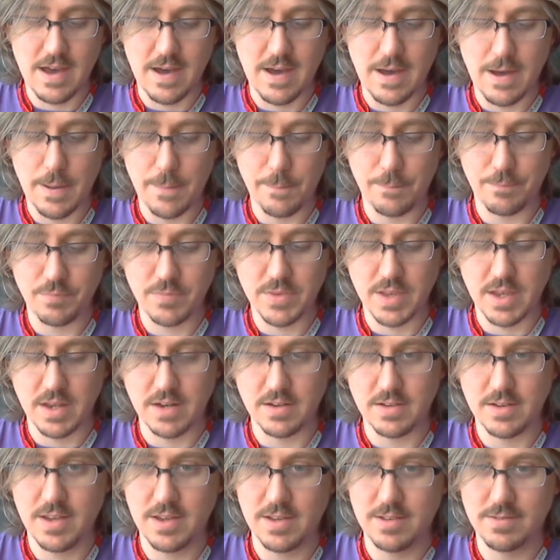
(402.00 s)

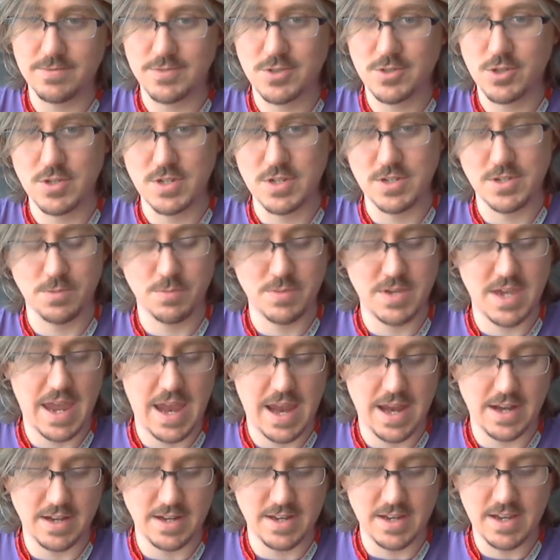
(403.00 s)
And so these will
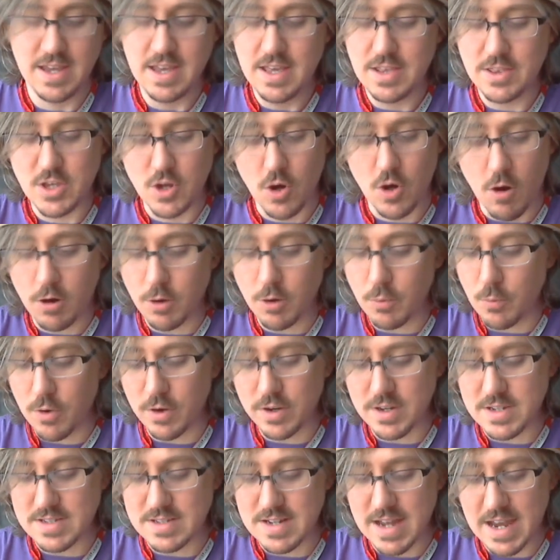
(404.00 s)
be handy. The
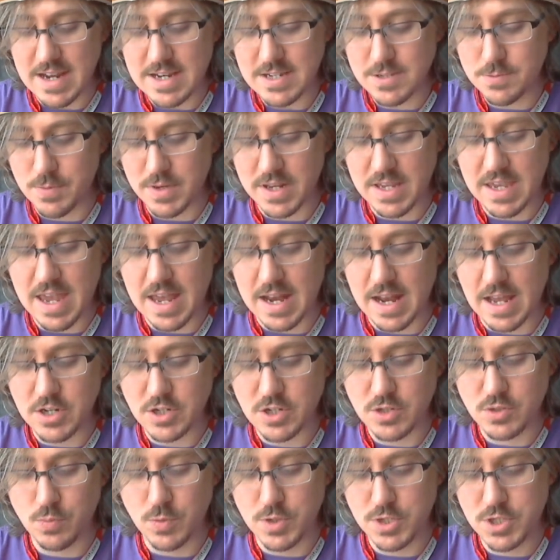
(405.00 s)
artwork is nice, but again,
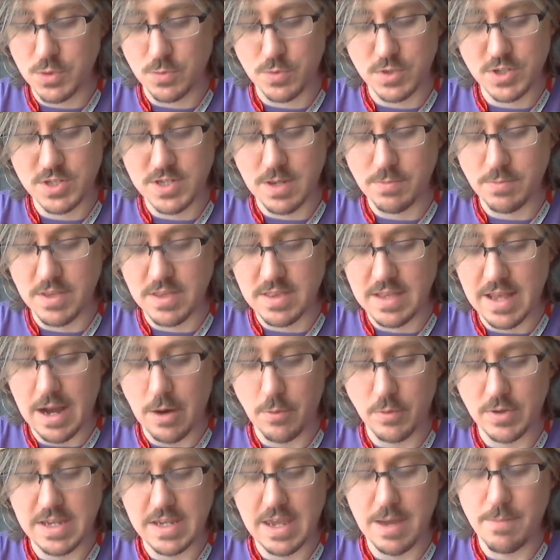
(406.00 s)
I just wish it were something
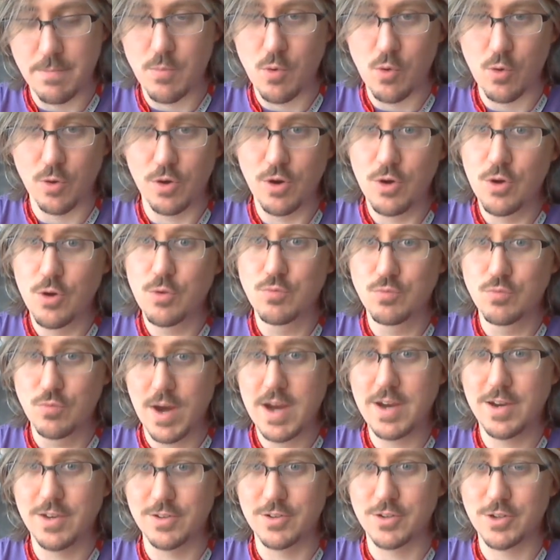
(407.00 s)
that I would get more
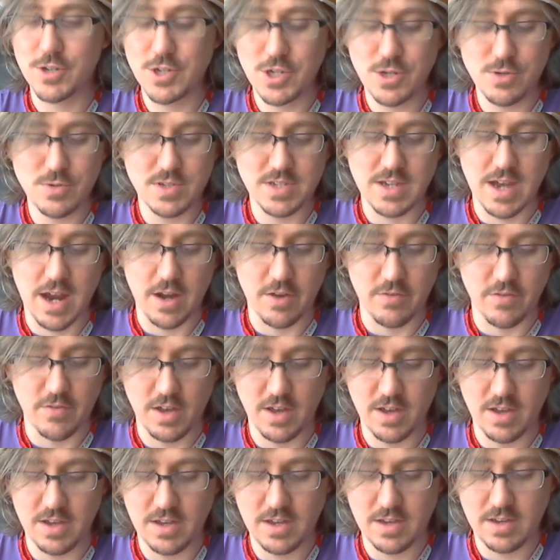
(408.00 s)
regular use out
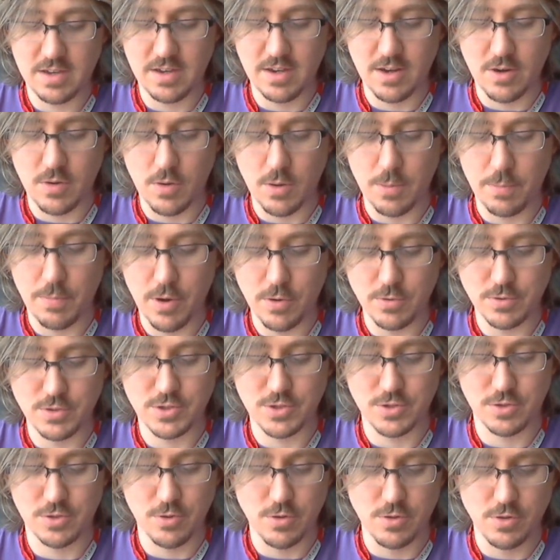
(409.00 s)
of, you know, a
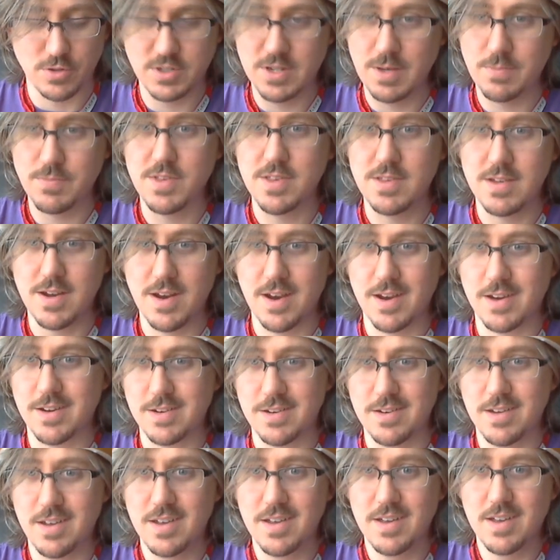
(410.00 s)
poster or something that I
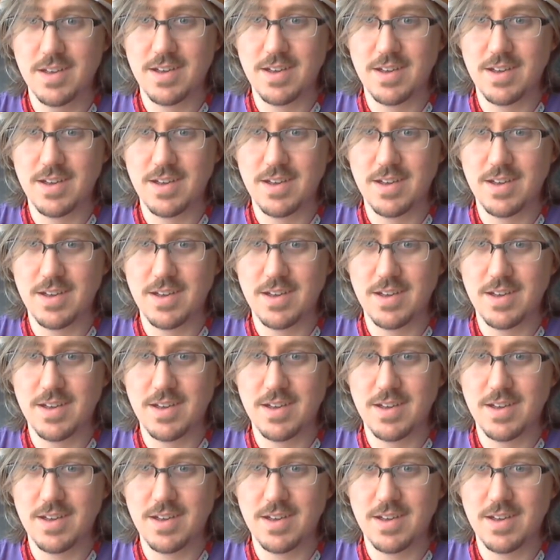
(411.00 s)
could,